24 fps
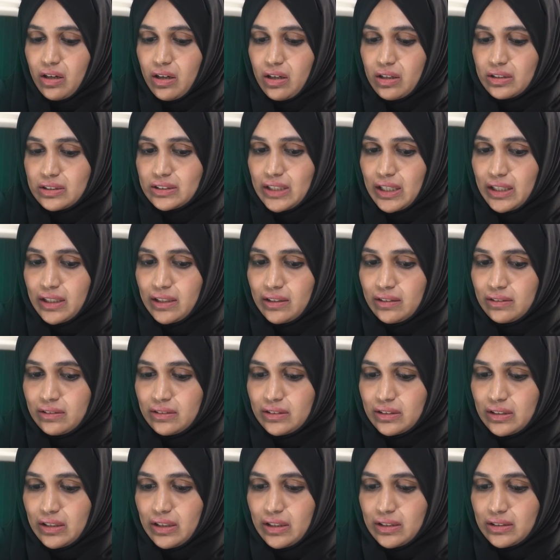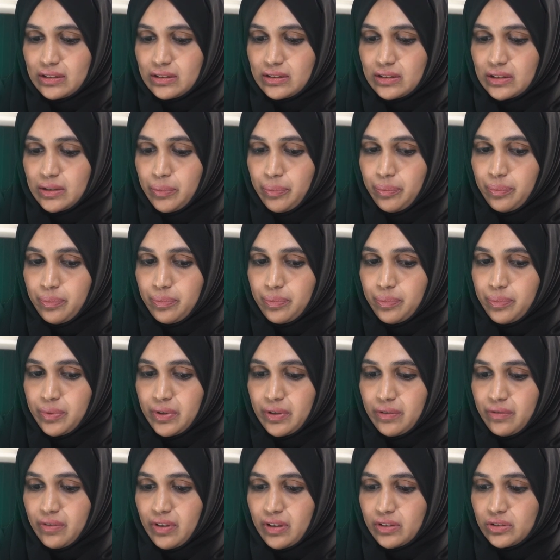Second is the
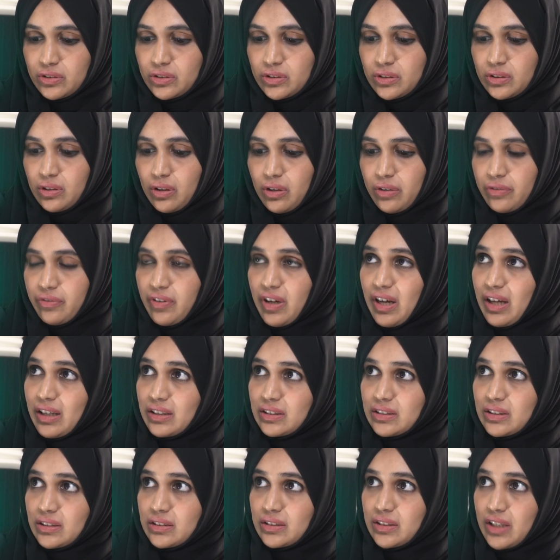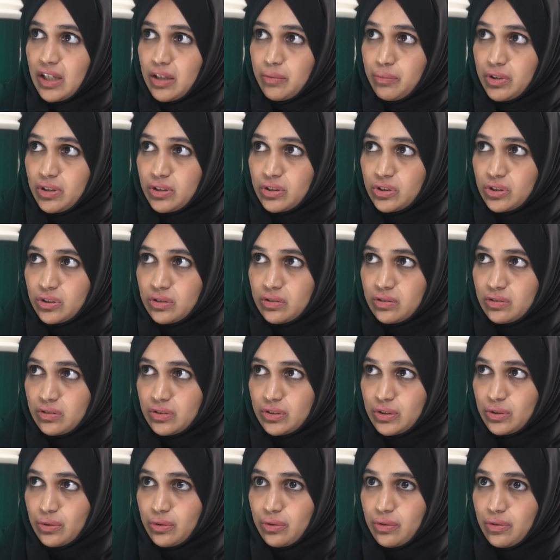prevention of asset damage.
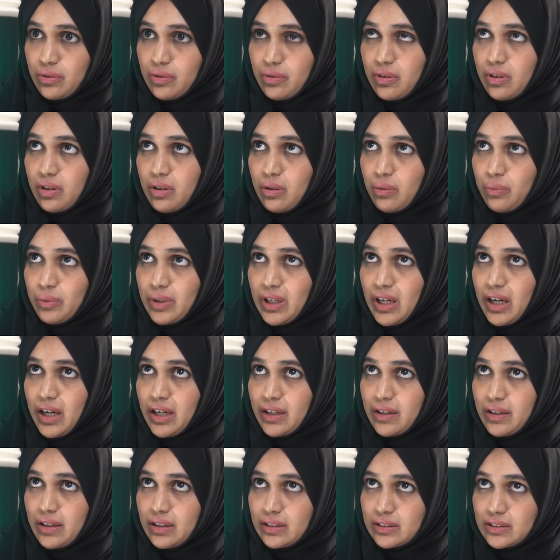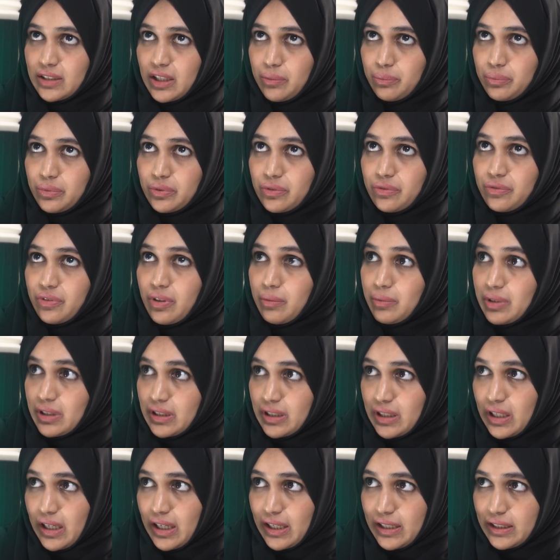So we had an example from a
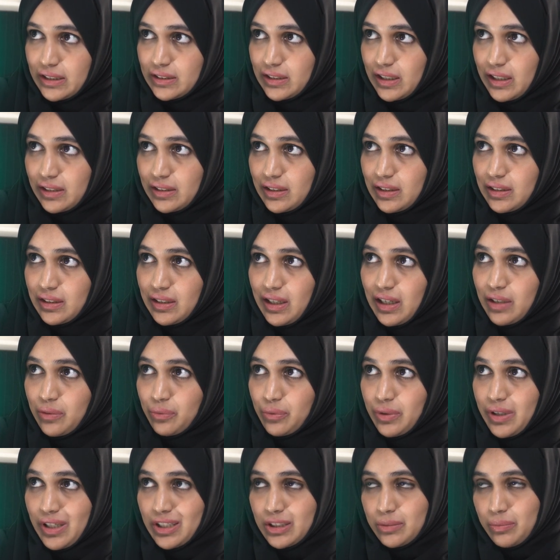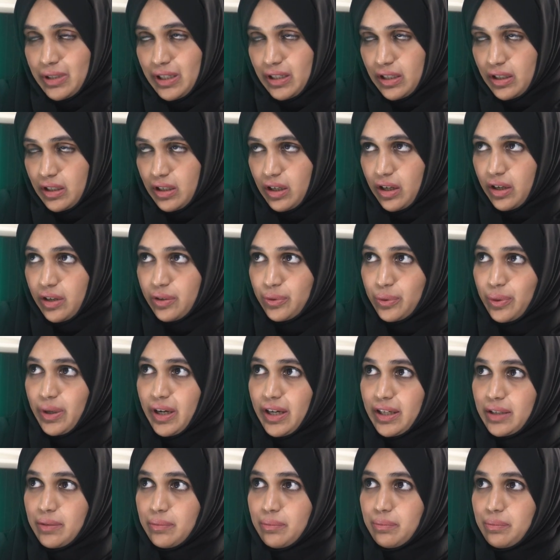client. I think that would explain an
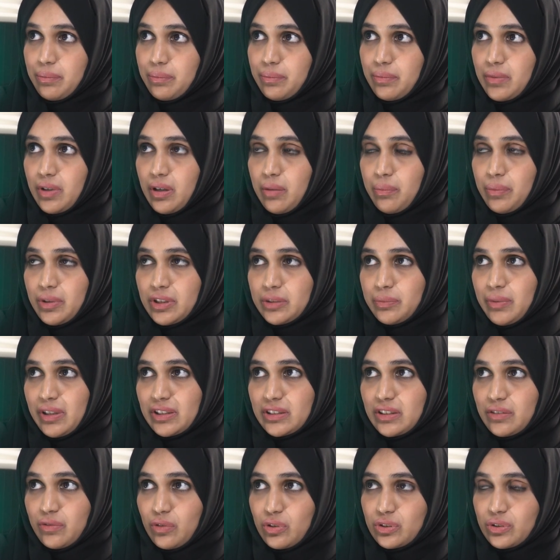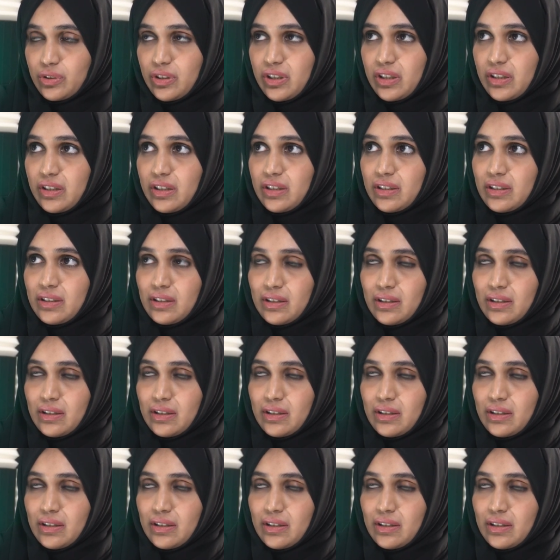ROI perspective also here.